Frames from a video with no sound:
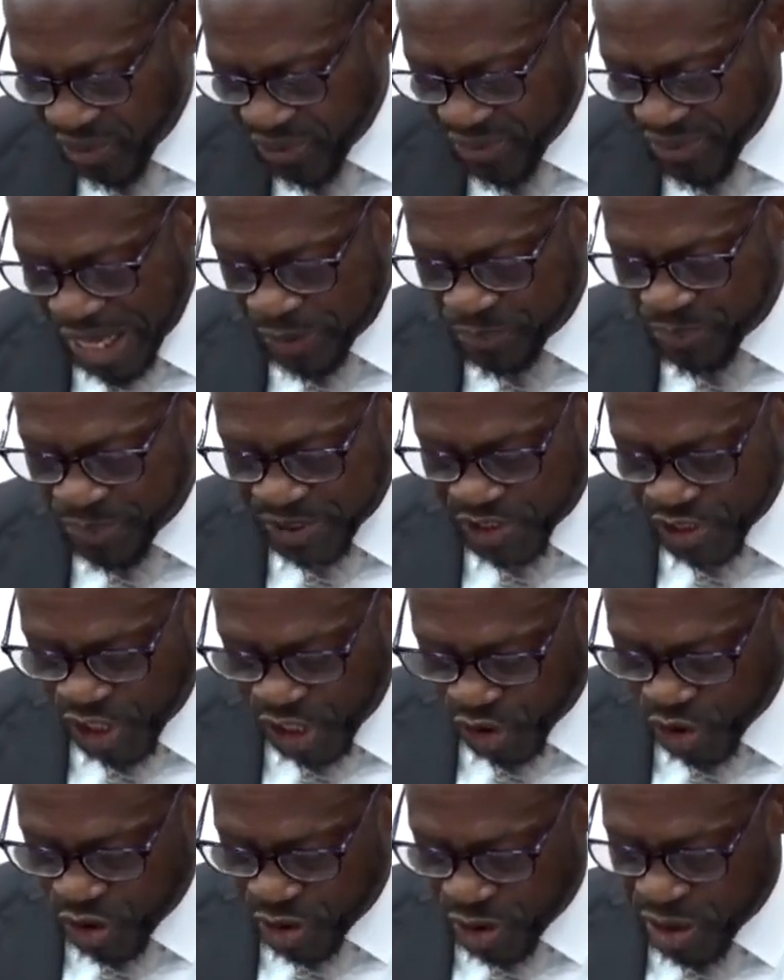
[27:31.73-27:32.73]
that
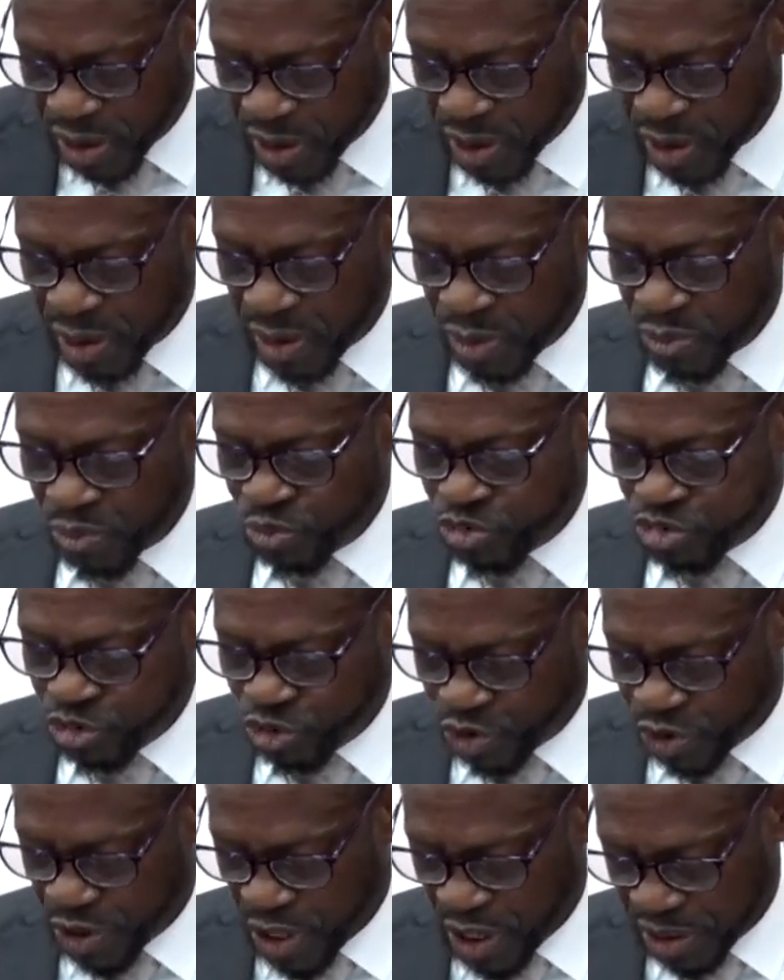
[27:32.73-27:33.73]
particular
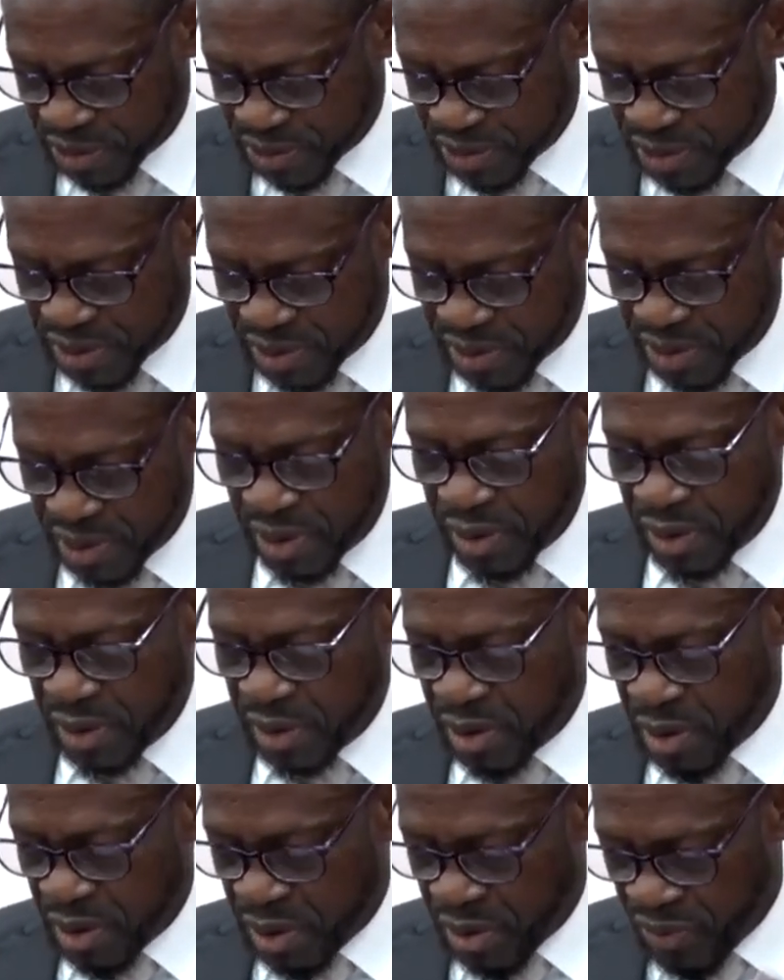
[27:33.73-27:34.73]
product.
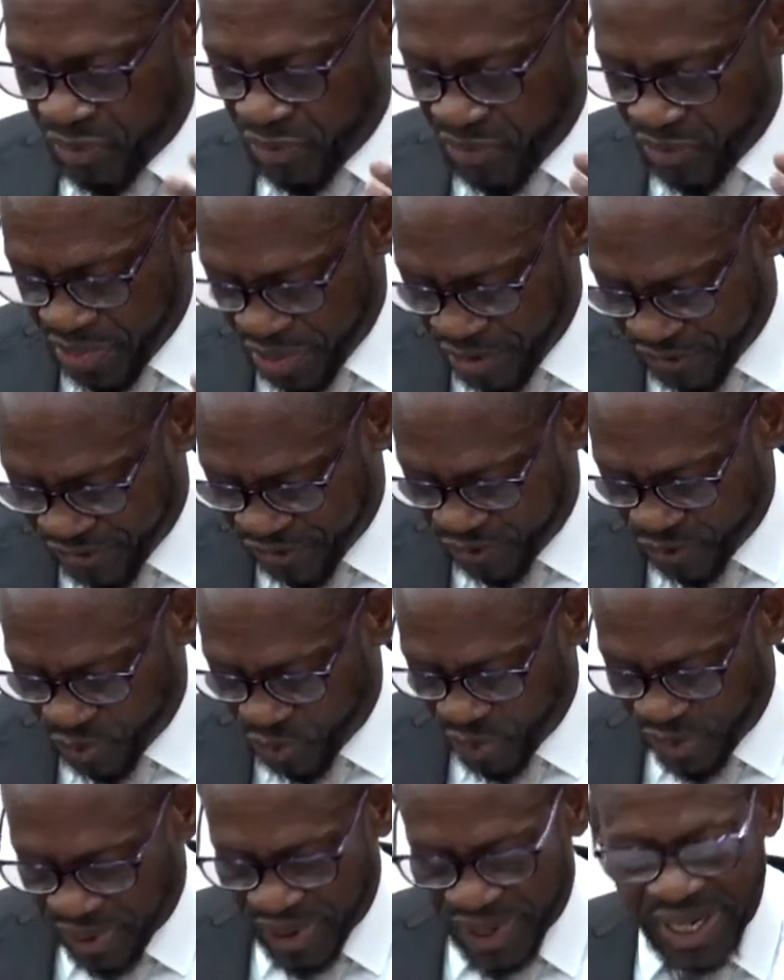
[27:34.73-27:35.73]

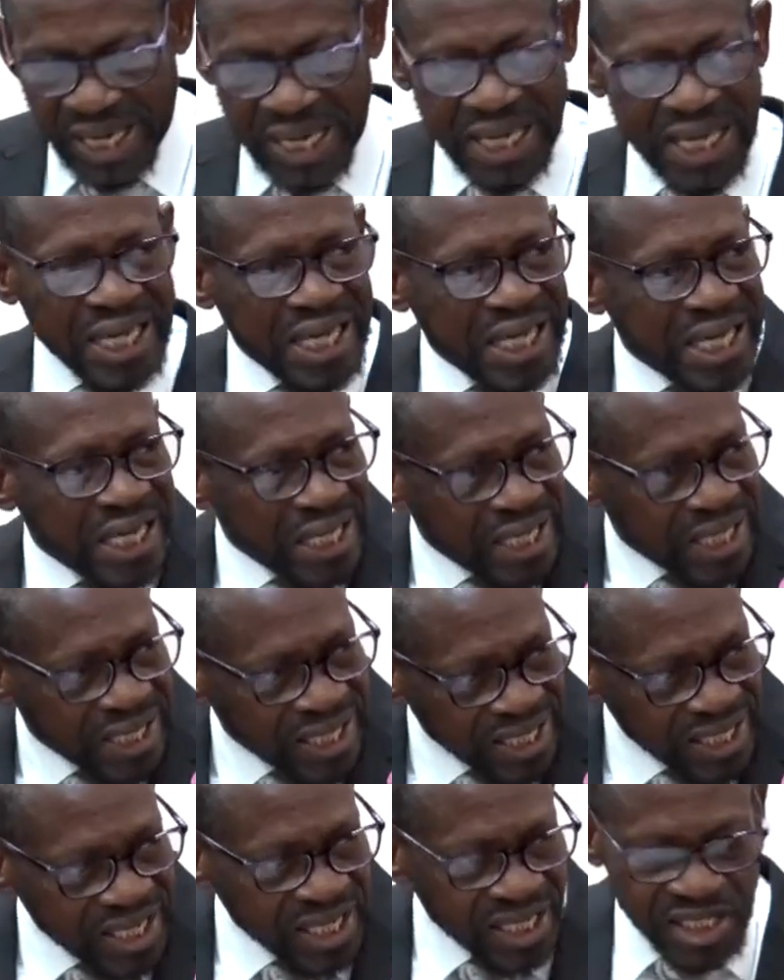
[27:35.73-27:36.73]
Therefore,
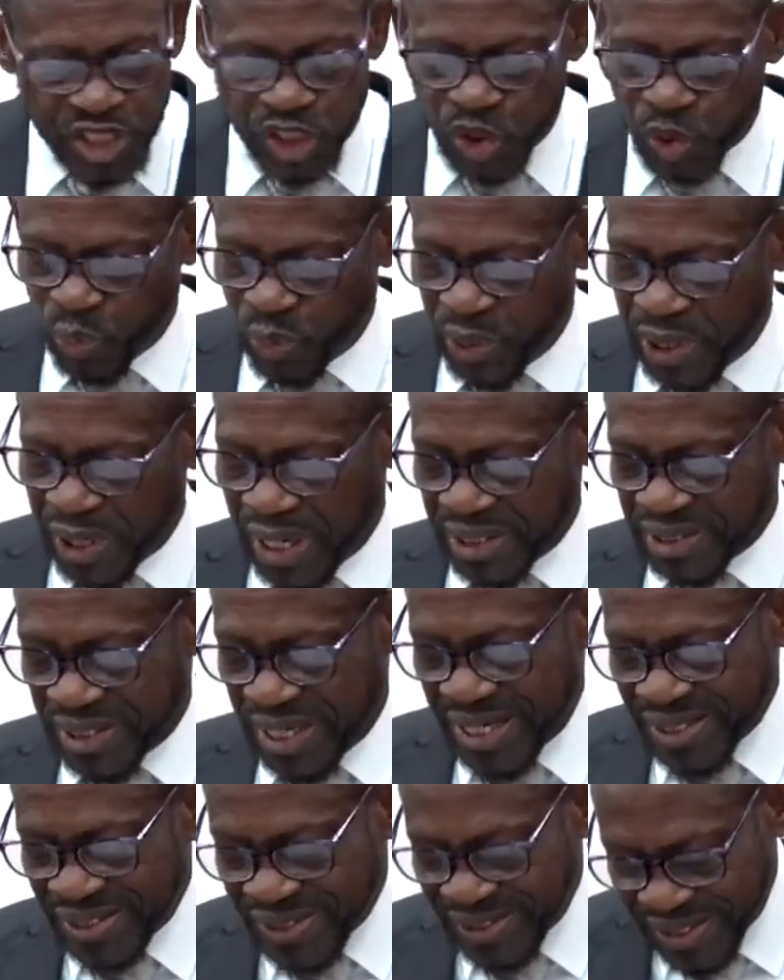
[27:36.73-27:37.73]
here is where, as
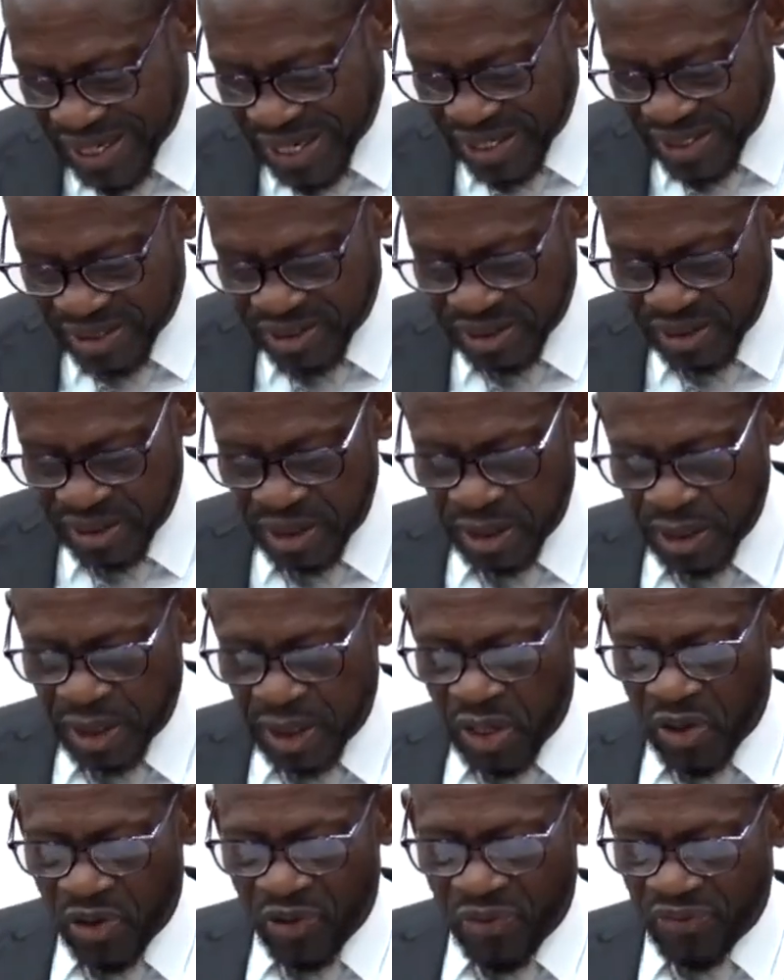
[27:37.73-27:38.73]
I said,
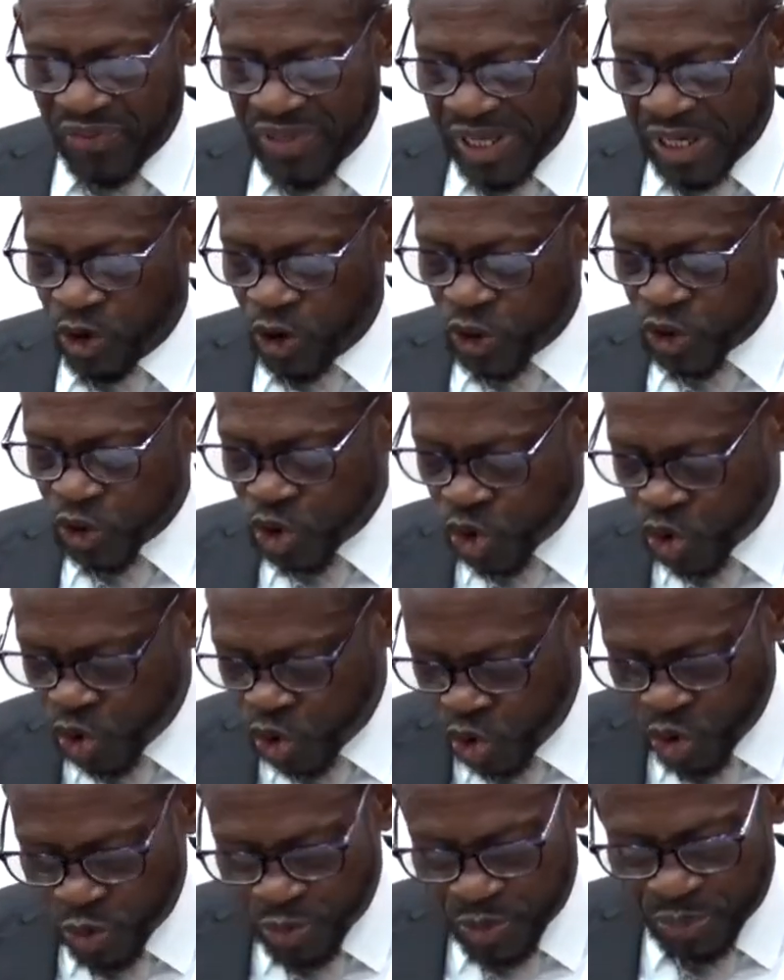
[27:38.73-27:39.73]
the
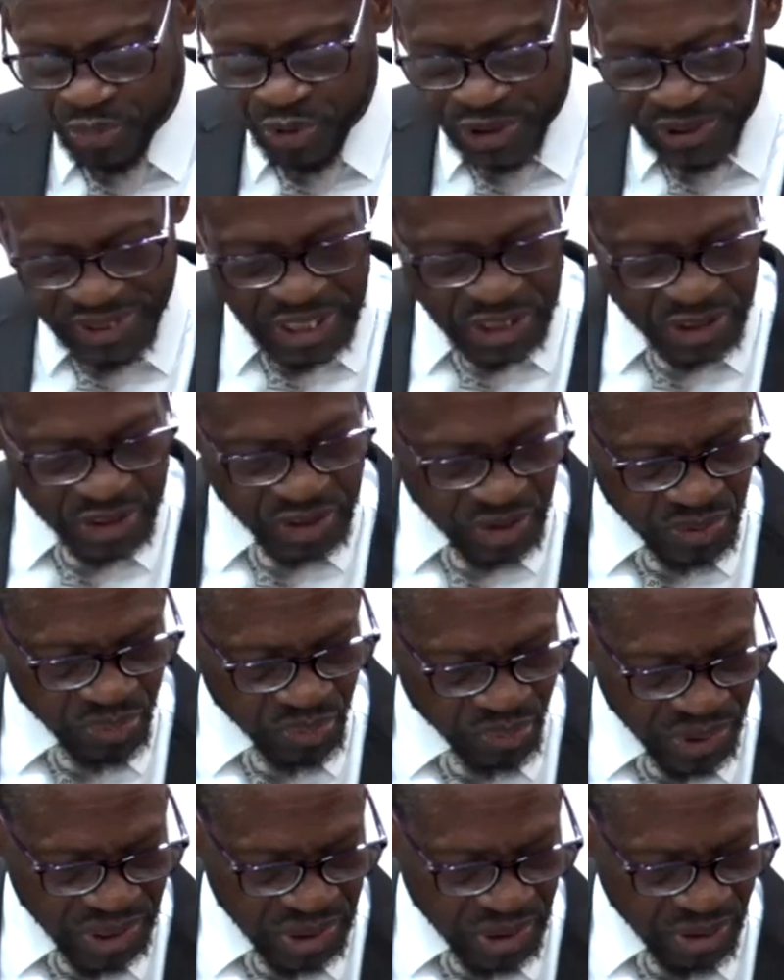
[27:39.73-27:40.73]
Consumer Protection
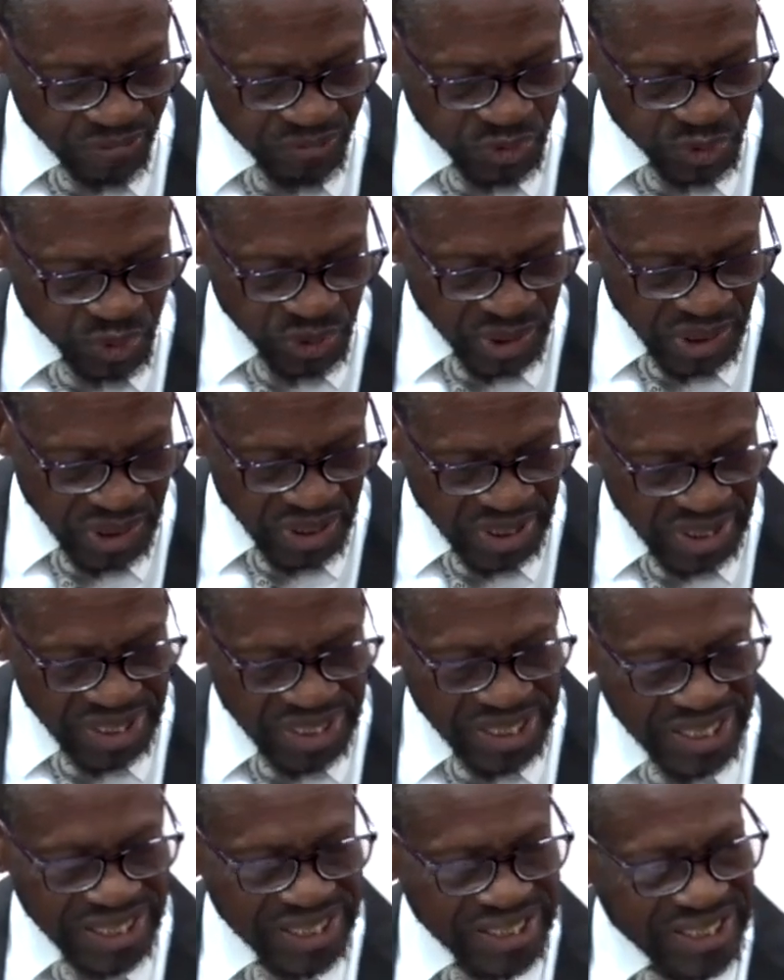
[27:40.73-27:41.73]
Bill of today,
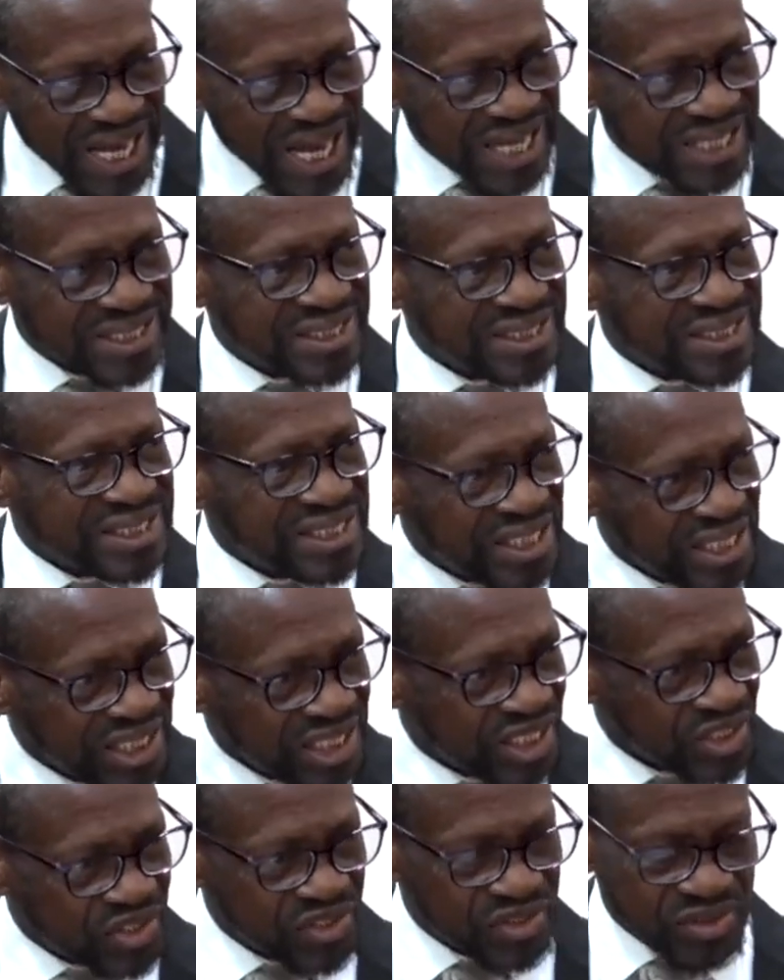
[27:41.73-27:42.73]
it has
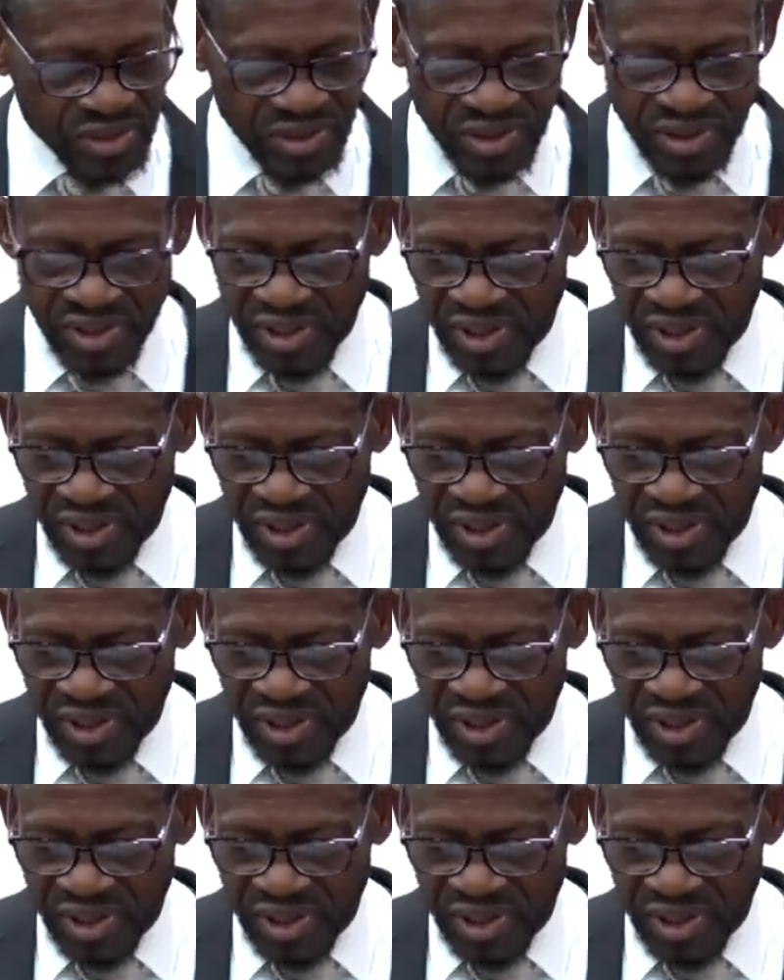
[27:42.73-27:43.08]
teeth.